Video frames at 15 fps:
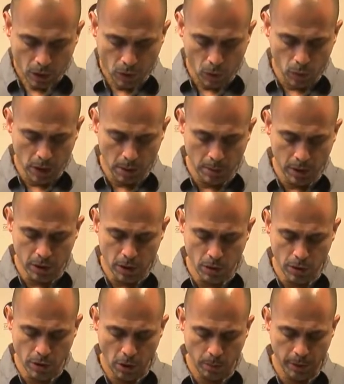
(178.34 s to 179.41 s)
what I'm going to do
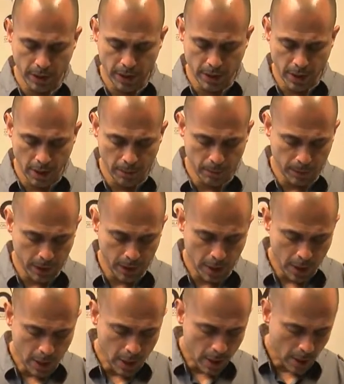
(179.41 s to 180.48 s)
is open this up.
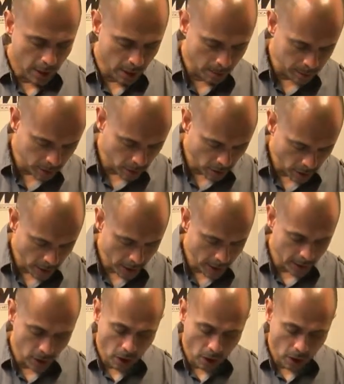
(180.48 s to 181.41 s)
I'm going to go ahead,